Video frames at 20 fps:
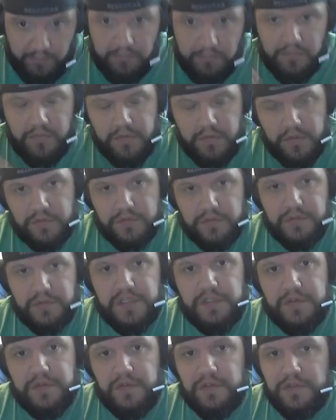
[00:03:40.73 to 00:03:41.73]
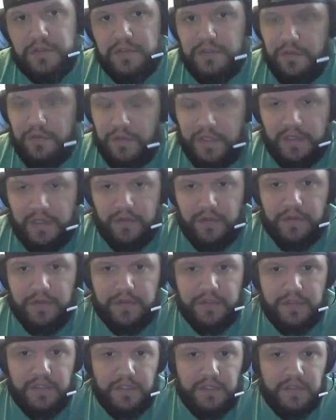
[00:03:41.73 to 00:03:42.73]
those resources, go kill
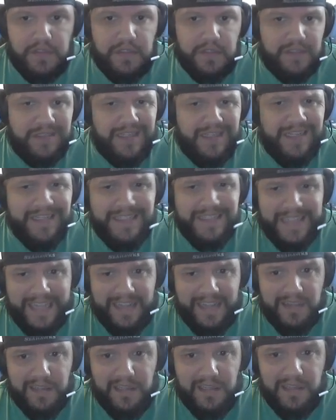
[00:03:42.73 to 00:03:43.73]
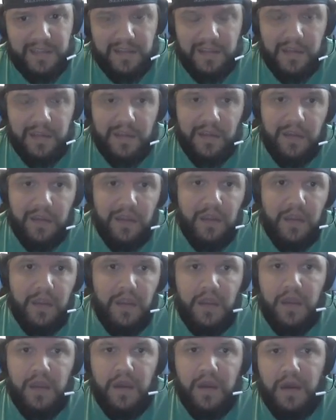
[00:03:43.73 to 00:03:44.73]
those things. So it's like a daily thing.
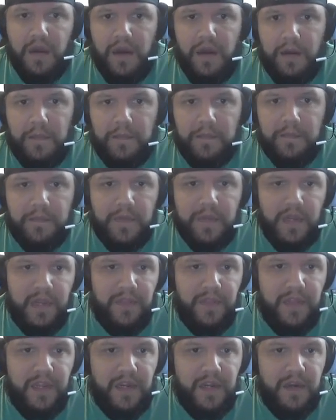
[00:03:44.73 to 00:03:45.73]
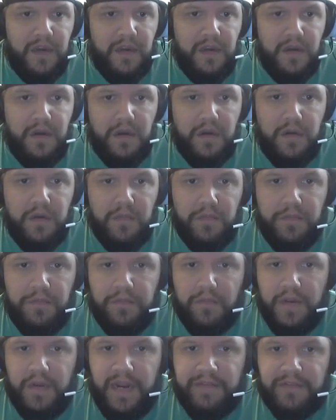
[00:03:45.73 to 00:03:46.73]
And then
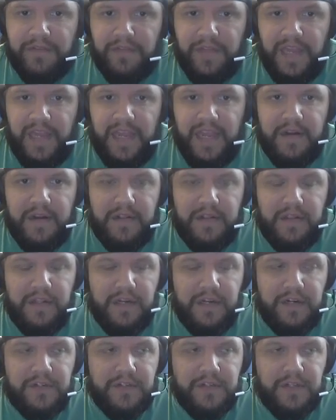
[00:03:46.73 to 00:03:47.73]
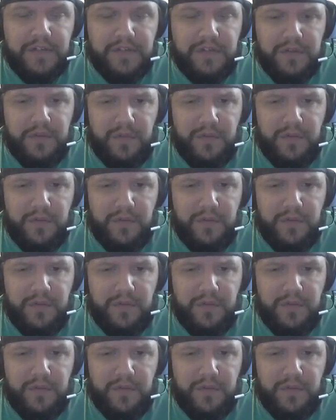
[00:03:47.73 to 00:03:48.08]
after that, there's also